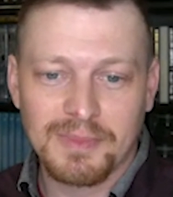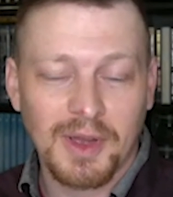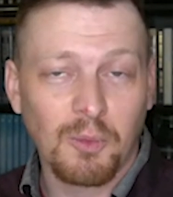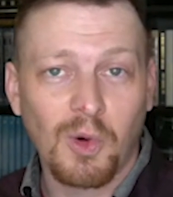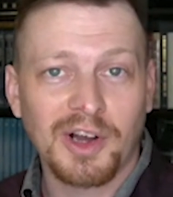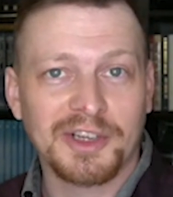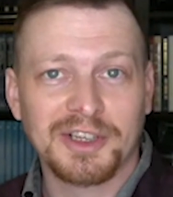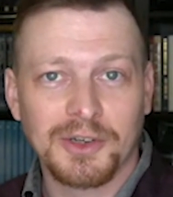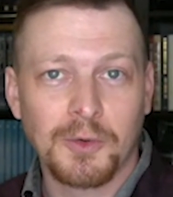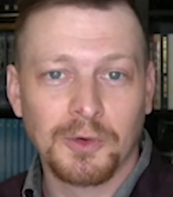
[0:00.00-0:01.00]
a
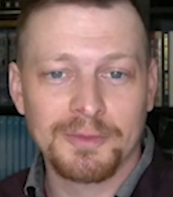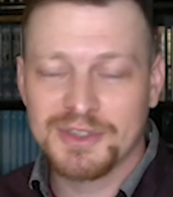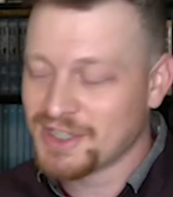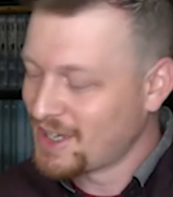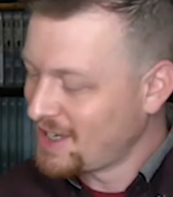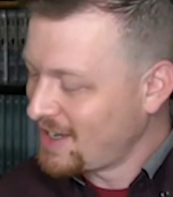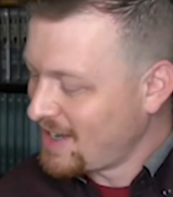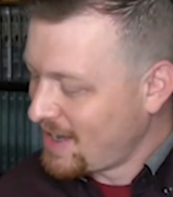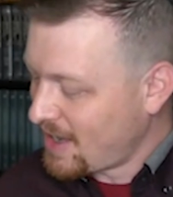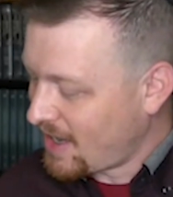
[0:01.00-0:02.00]
walking corpse.
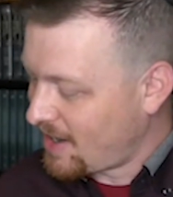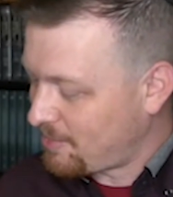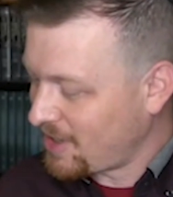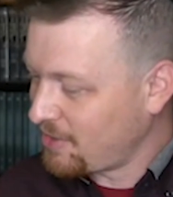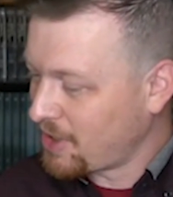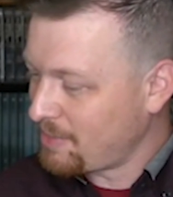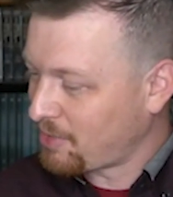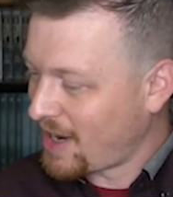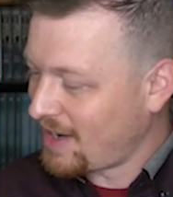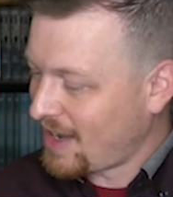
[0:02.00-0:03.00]
But anyway,
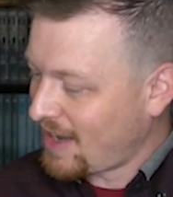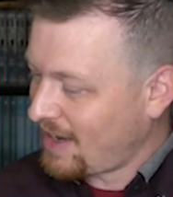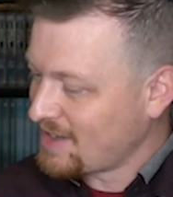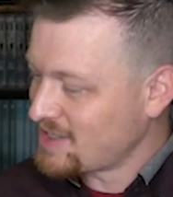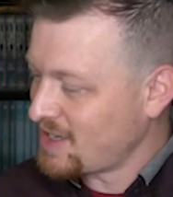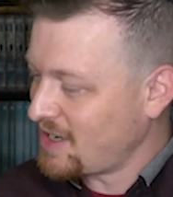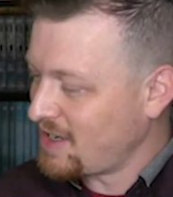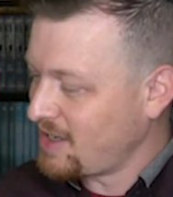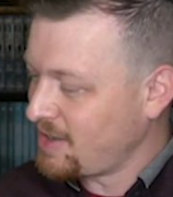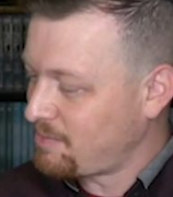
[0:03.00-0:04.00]
Brad has
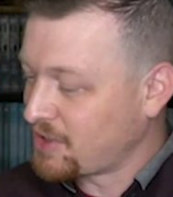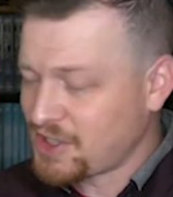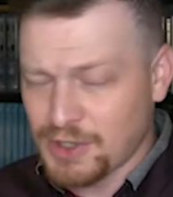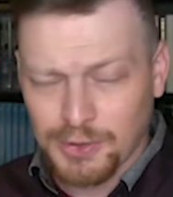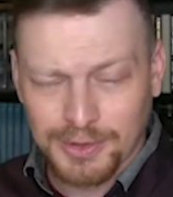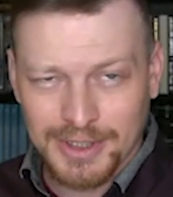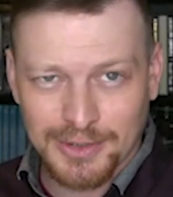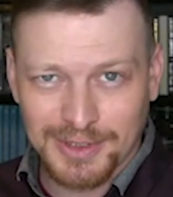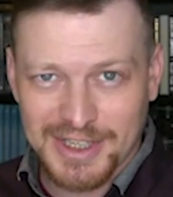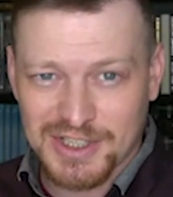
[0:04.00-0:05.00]
a peculiar
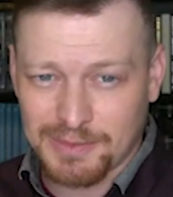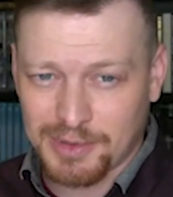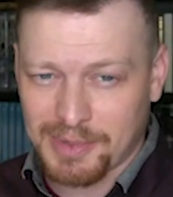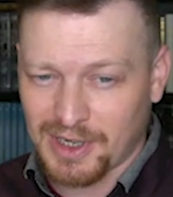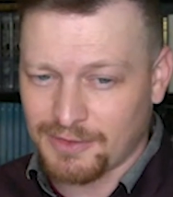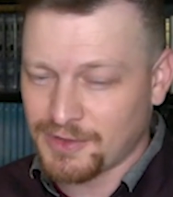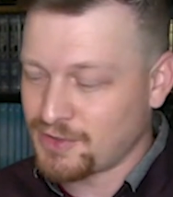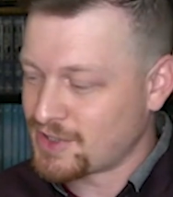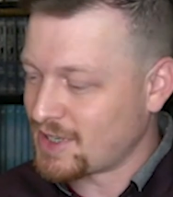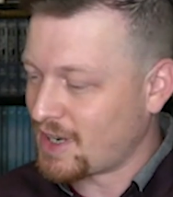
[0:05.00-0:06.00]
lesson prepared for you
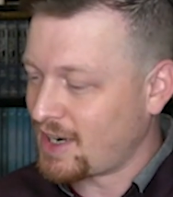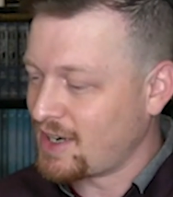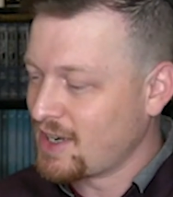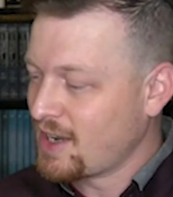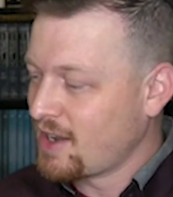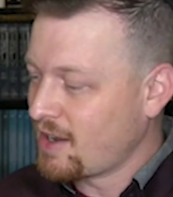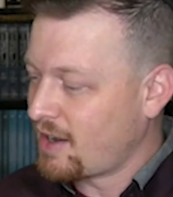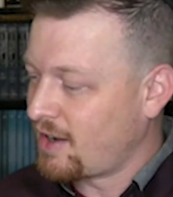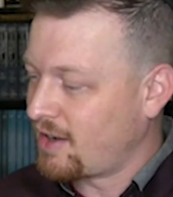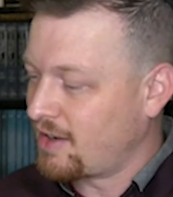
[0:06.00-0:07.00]
today
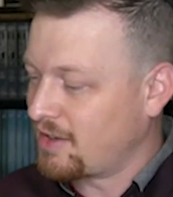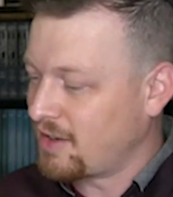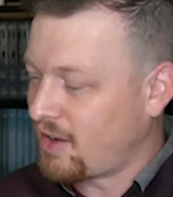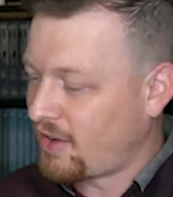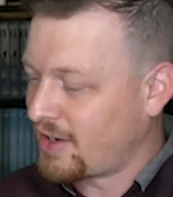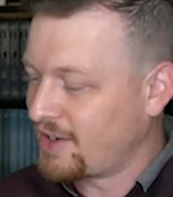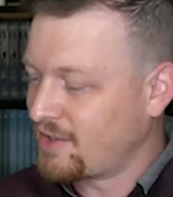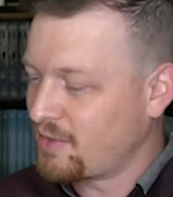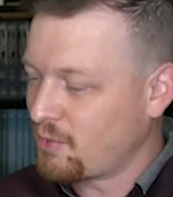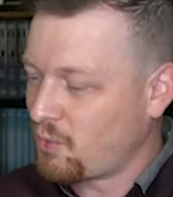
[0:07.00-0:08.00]

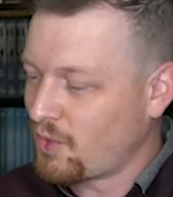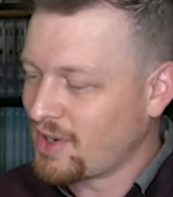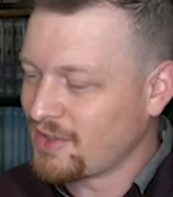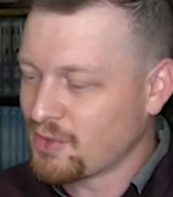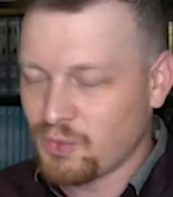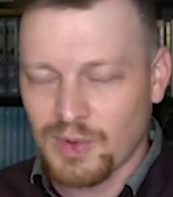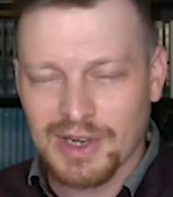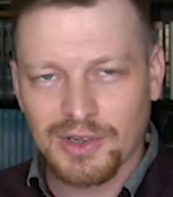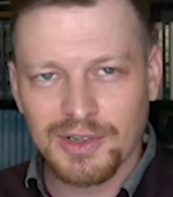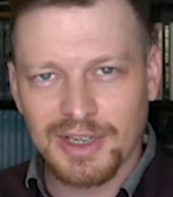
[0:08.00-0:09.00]
on one of the
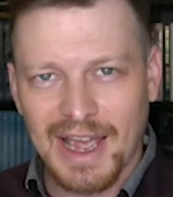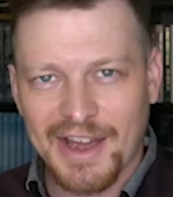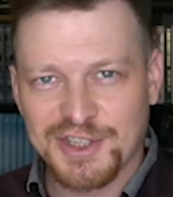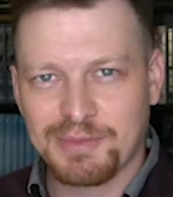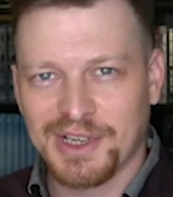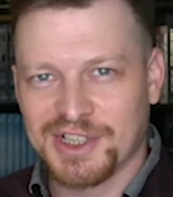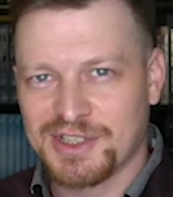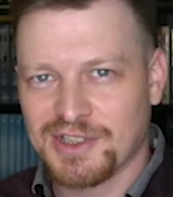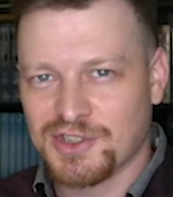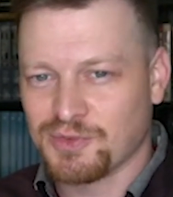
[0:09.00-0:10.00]
weird
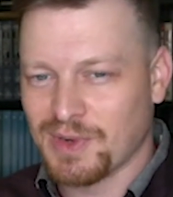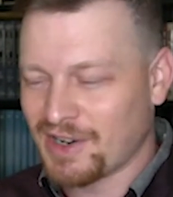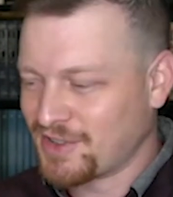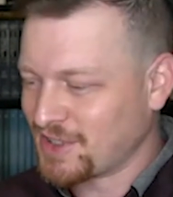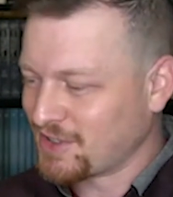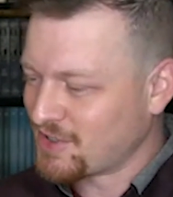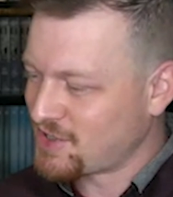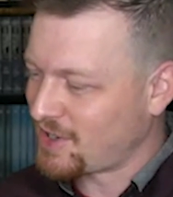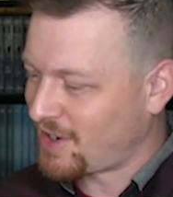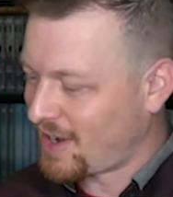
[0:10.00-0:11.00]
aspects surrounding
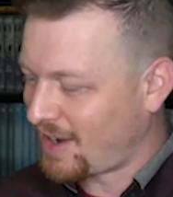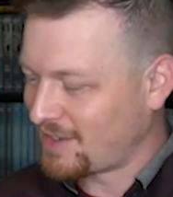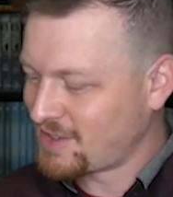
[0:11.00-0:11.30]
Sara'at.